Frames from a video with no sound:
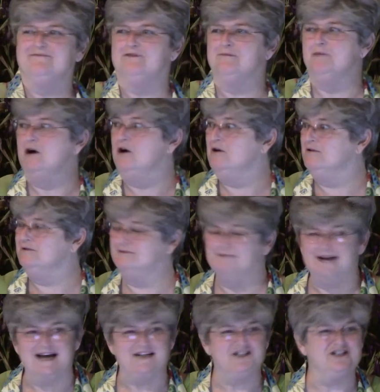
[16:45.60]
from all
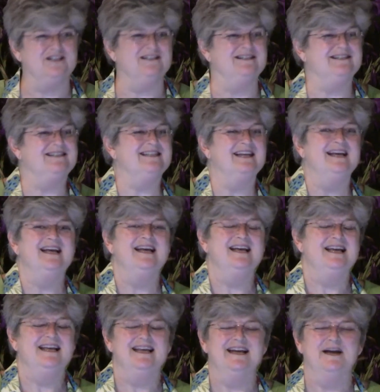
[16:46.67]
directions,
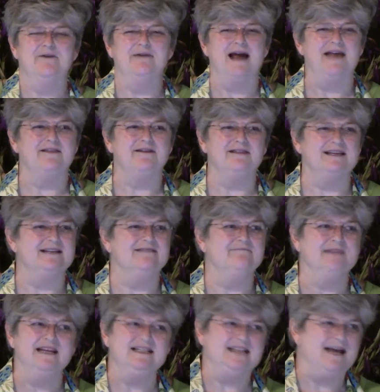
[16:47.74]
rather than
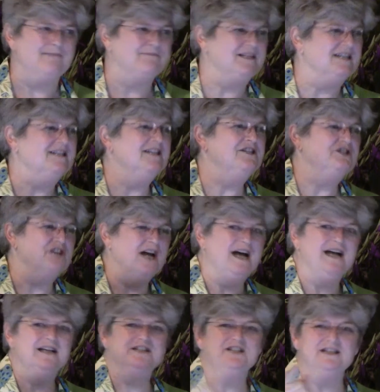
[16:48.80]
be tempted to
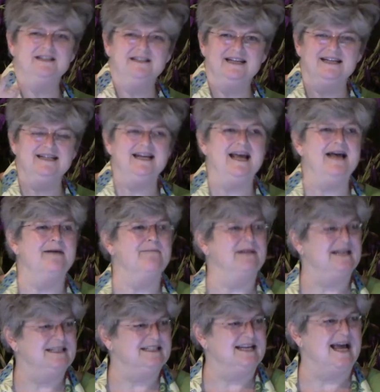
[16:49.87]
judge and condemn
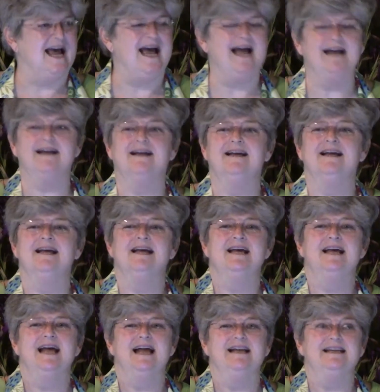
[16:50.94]
and attack
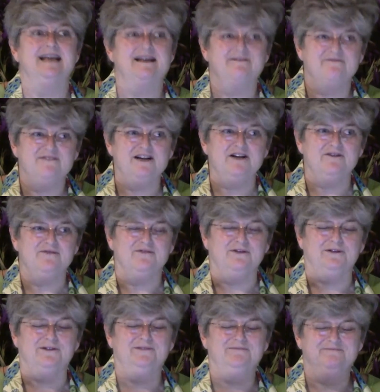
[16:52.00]
and get
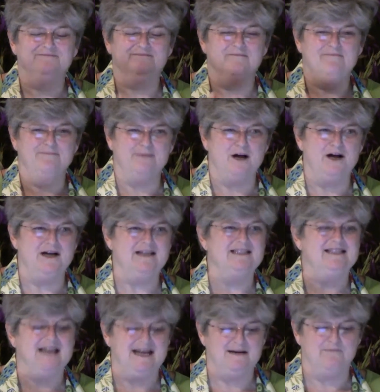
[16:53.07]
fearful,
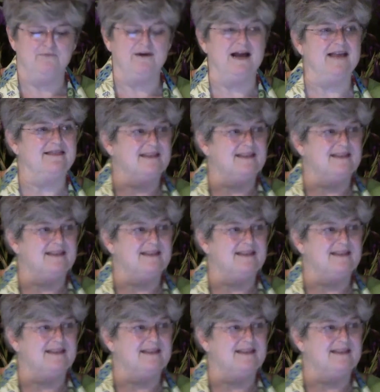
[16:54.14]
pause, take a breath,